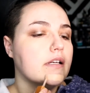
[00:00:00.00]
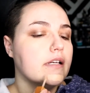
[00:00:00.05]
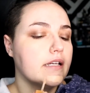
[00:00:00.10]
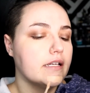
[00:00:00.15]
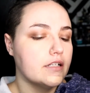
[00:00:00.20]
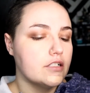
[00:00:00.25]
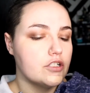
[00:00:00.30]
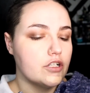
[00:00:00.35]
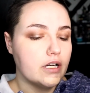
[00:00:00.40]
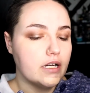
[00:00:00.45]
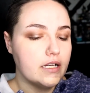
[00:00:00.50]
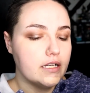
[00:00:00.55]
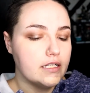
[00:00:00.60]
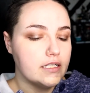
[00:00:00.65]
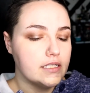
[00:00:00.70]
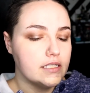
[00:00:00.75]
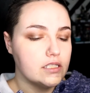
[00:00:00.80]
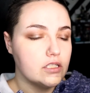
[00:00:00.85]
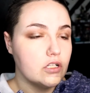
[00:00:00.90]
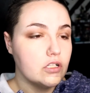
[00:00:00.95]
It
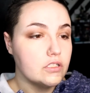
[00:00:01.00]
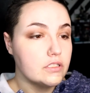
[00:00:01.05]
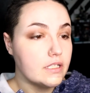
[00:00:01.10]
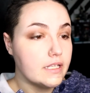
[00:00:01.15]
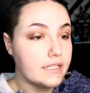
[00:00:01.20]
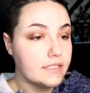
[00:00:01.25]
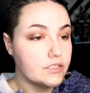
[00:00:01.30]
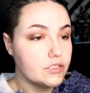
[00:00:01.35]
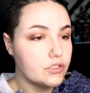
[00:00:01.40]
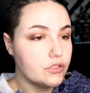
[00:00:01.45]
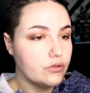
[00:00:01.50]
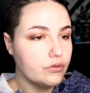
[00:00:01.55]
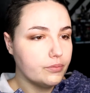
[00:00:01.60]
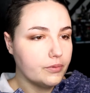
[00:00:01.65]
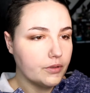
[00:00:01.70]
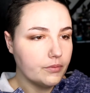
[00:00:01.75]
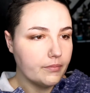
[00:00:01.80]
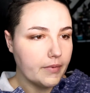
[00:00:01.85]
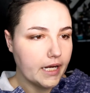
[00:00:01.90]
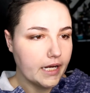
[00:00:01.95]
dries not like
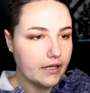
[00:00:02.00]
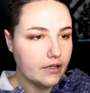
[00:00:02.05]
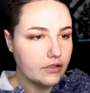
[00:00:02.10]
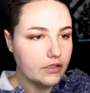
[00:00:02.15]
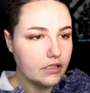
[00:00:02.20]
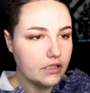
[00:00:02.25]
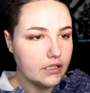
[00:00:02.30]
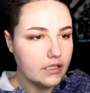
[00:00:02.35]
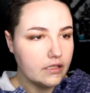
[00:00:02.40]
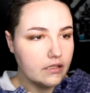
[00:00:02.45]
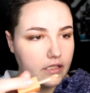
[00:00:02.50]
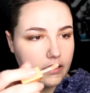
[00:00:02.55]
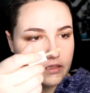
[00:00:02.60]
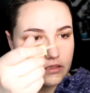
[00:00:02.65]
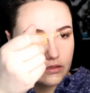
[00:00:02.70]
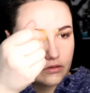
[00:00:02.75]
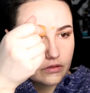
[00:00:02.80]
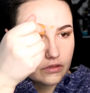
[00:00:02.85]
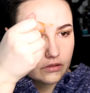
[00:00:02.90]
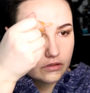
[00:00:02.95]
super matte or anything,
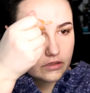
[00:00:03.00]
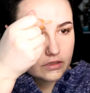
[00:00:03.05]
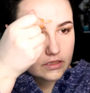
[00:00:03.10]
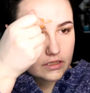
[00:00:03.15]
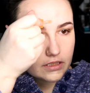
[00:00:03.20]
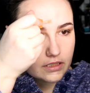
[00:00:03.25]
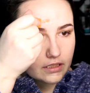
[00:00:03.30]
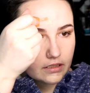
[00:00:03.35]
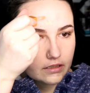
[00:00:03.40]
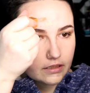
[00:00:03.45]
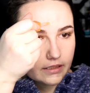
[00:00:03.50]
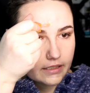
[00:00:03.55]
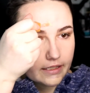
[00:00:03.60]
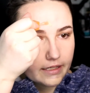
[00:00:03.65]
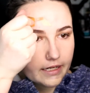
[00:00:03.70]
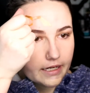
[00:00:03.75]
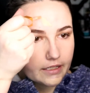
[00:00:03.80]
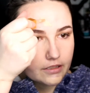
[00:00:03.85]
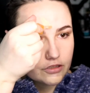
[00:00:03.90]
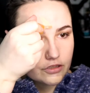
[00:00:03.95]
so it looks
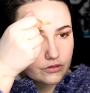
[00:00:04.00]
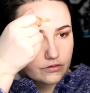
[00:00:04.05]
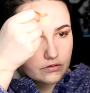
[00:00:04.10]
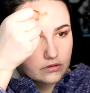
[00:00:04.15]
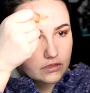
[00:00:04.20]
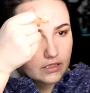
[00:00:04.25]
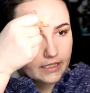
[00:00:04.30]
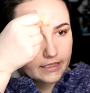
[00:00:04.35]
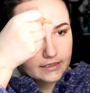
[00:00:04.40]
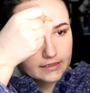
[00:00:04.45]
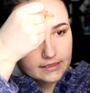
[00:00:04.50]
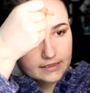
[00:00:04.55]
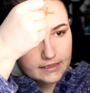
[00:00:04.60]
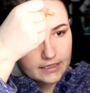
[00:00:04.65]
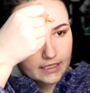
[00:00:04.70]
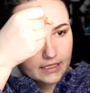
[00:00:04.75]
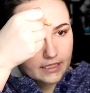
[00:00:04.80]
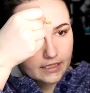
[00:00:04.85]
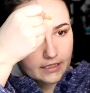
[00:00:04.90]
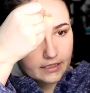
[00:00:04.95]
natural like
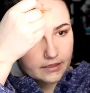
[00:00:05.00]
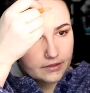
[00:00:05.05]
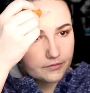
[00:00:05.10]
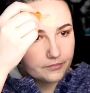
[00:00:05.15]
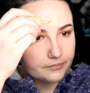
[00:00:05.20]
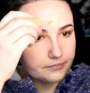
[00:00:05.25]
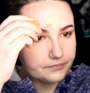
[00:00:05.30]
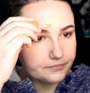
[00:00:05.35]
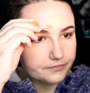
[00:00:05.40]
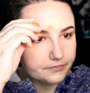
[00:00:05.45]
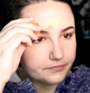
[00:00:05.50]
skin.